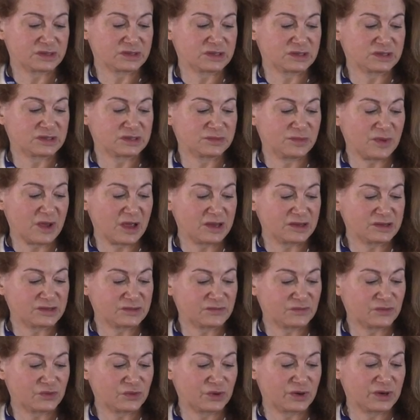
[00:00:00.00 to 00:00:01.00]
the Space
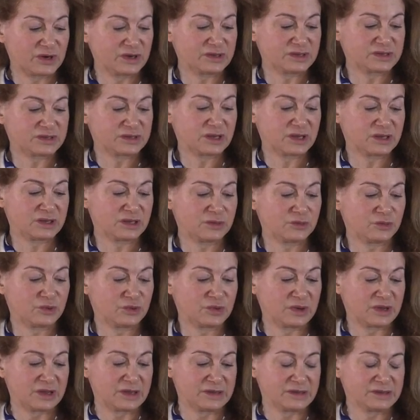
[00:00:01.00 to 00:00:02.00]
Force and the
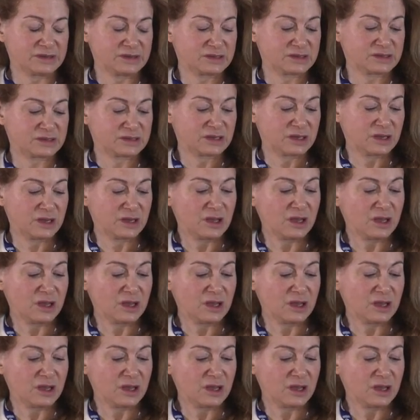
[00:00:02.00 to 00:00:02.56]
Marines,